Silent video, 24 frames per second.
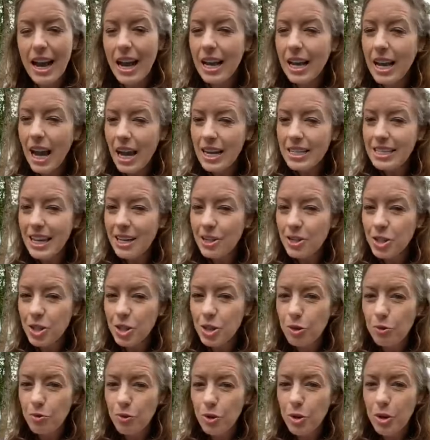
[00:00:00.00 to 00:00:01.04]
He got down
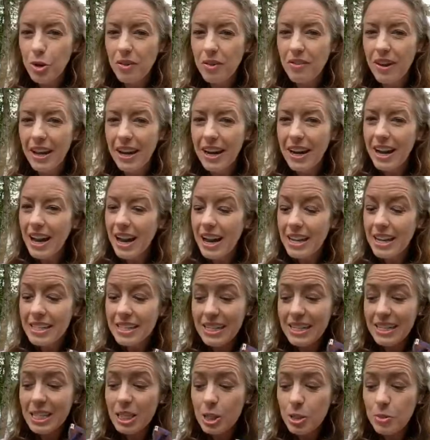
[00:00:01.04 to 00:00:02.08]
to the root of it.
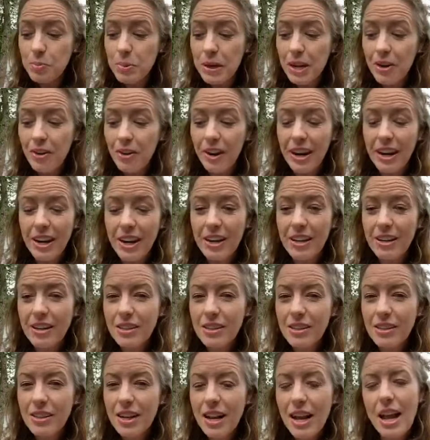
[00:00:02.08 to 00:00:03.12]
It's a spirit,
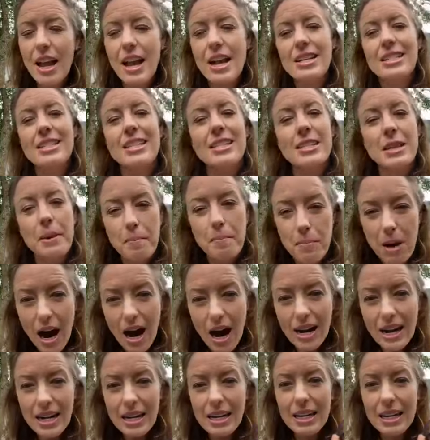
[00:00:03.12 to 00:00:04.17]
it's a
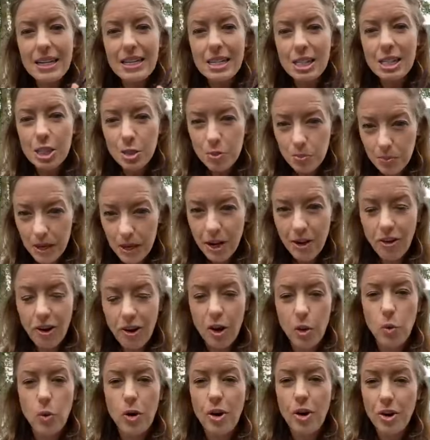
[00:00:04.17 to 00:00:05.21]
demonic
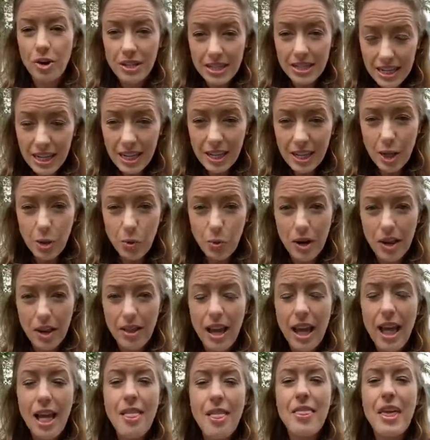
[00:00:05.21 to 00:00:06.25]
spirit we are dealing
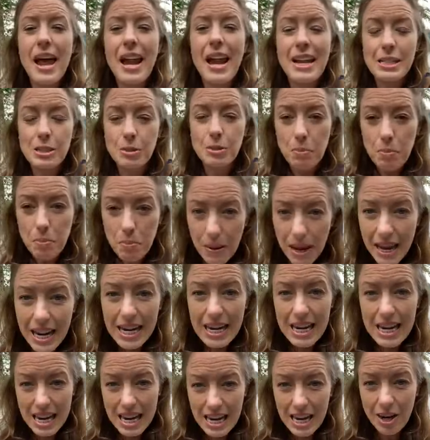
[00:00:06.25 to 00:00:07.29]
with that has
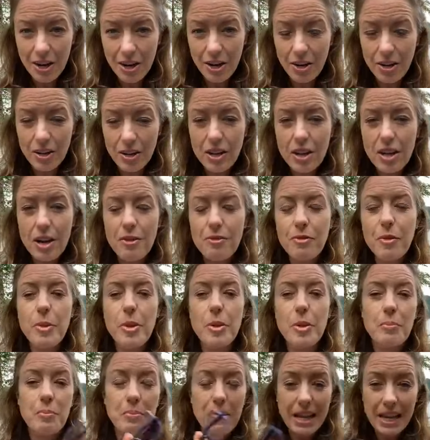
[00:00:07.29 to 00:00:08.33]
been here
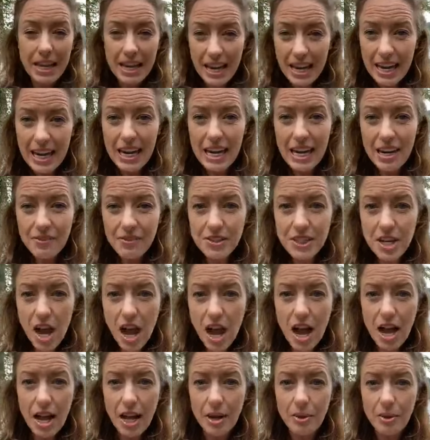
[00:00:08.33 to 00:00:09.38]
from the beginning of
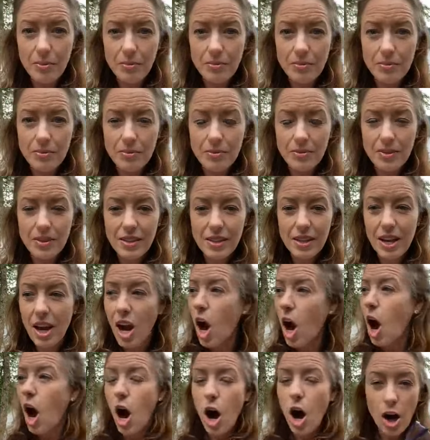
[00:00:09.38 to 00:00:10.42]
time
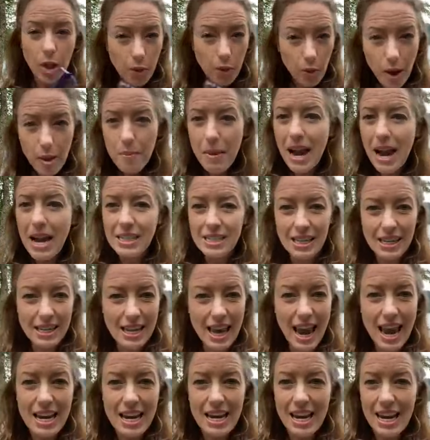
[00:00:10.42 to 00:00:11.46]
all the way back to
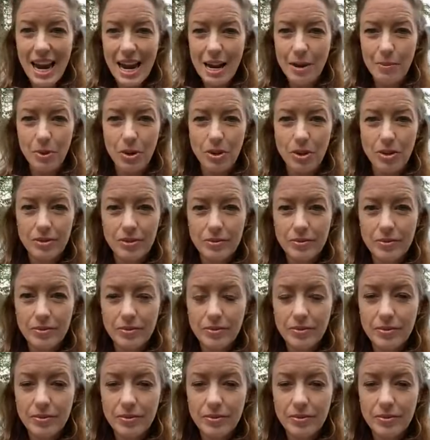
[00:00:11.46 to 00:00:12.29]
Cain and Abel.